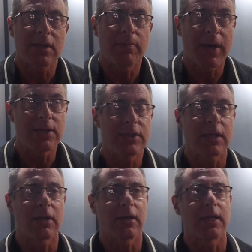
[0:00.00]
So
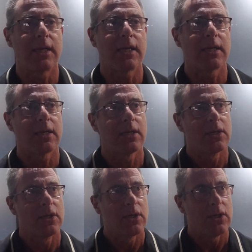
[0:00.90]
basically
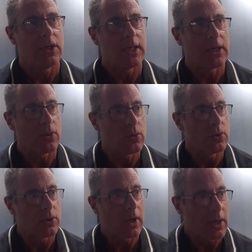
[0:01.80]
you get
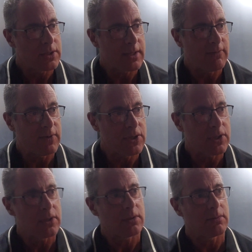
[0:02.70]
good close-up
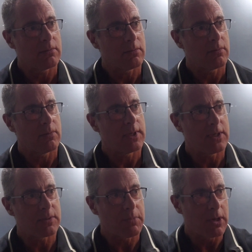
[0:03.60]
vision, then
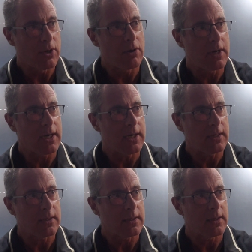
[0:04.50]
it's blurry,
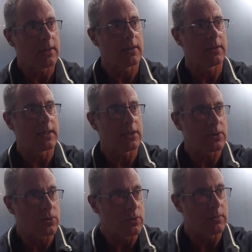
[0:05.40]
then it's
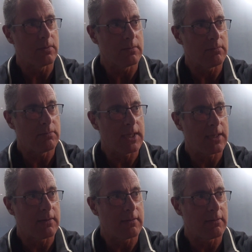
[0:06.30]
good
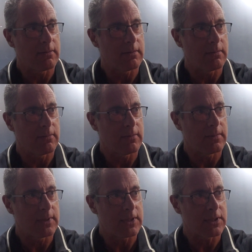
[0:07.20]

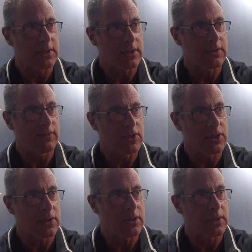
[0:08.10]
mid-distance
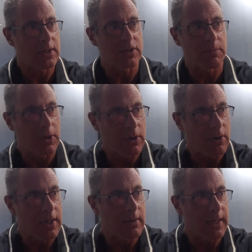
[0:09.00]
vision, then it's
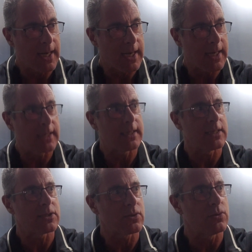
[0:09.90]
blurry again, and then
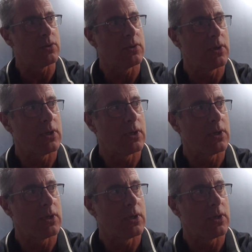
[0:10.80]
it's good